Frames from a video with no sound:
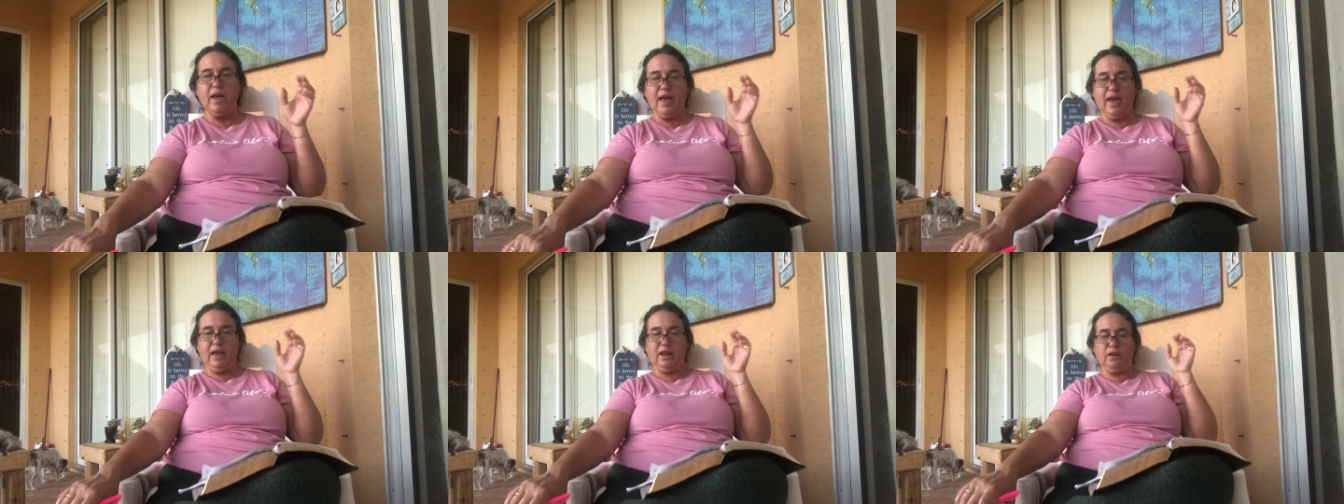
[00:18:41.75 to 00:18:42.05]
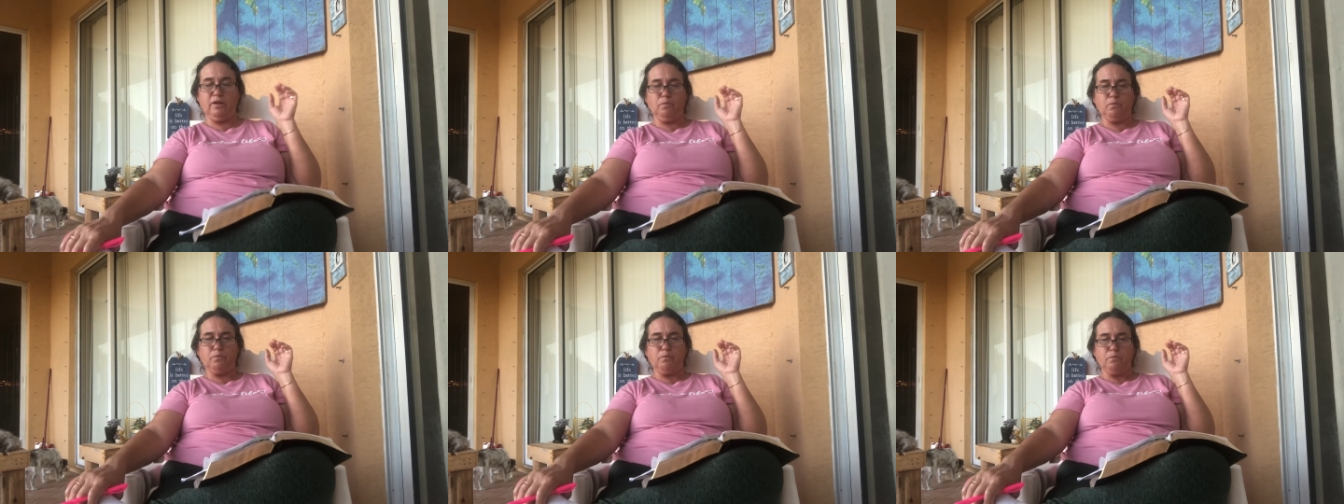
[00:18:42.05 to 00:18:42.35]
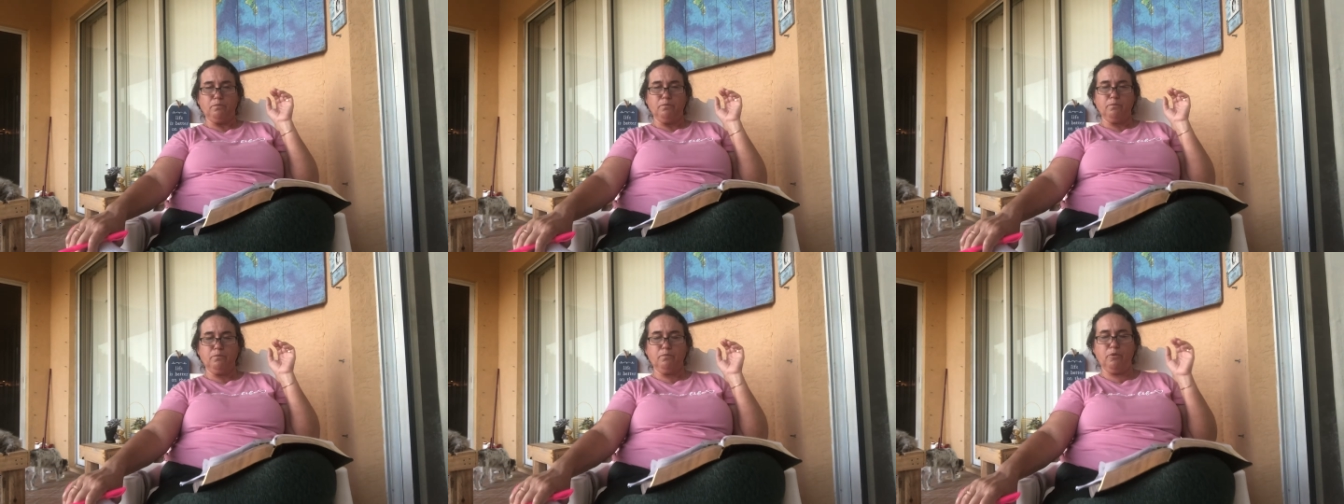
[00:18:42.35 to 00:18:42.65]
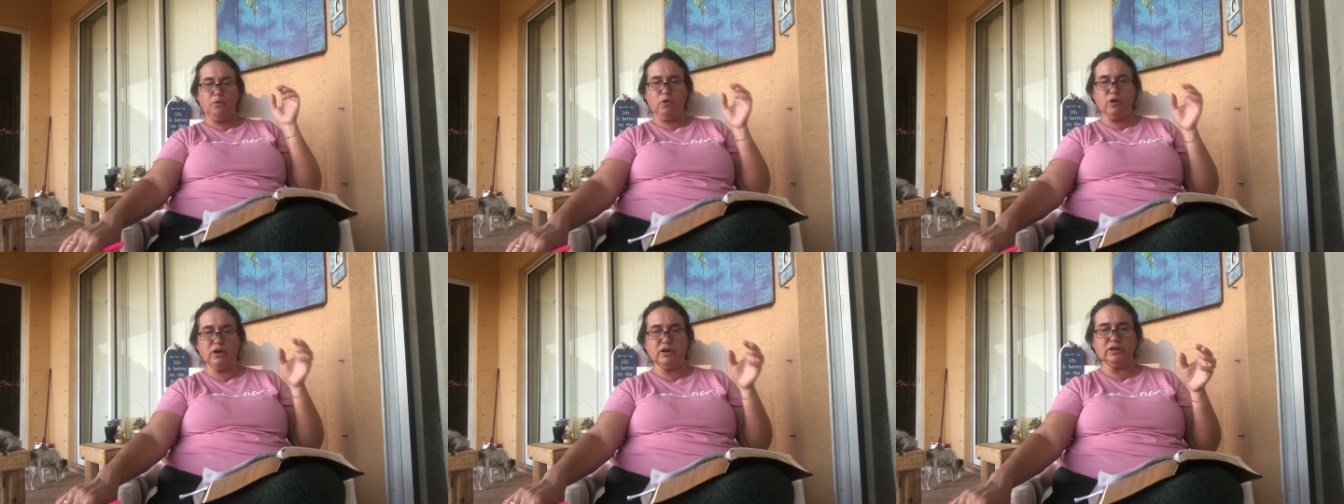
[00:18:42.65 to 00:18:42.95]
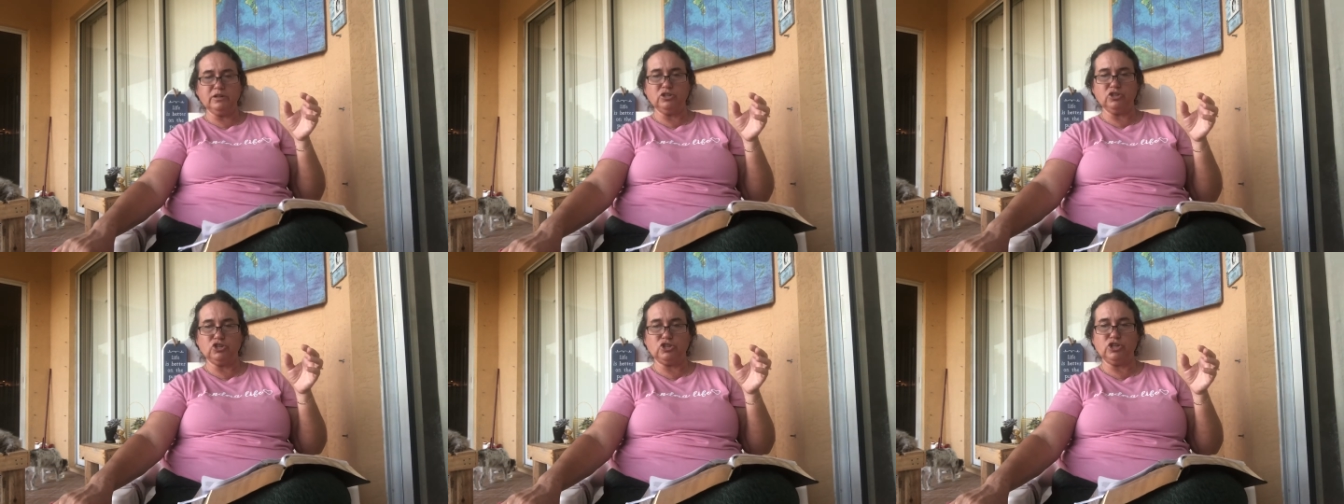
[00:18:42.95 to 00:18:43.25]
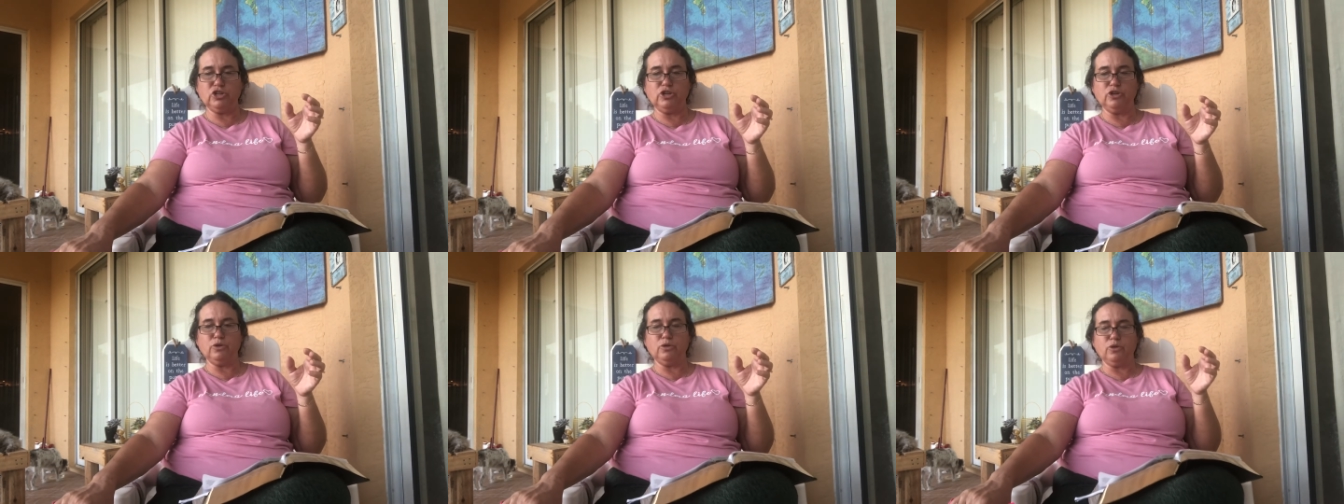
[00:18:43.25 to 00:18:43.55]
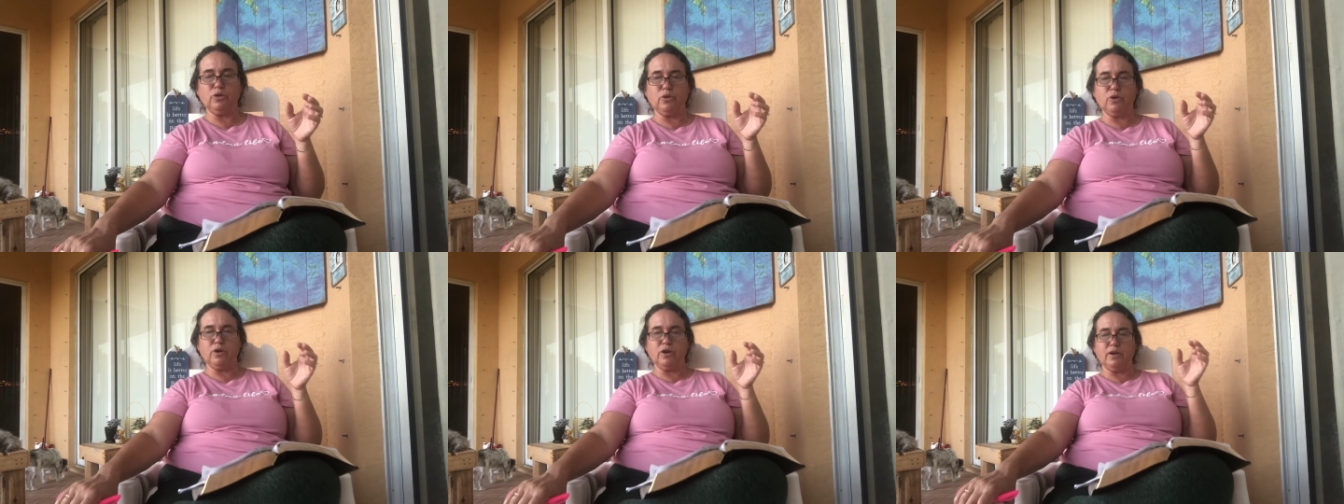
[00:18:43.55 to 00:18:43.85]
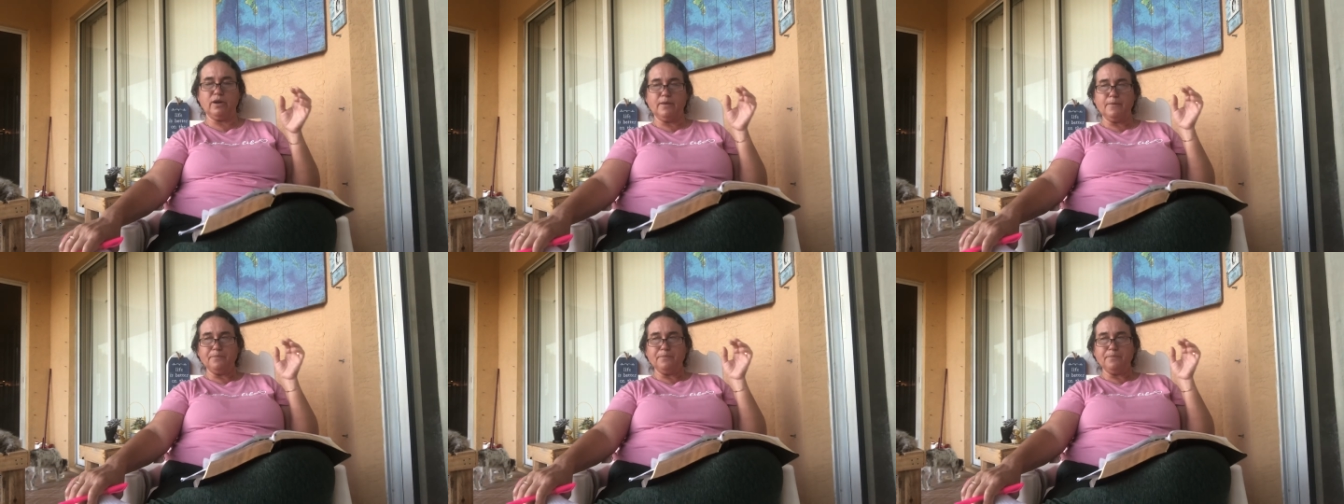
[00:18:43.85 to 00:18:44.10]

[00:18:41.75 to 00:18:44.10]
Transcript: and important to you, Lord.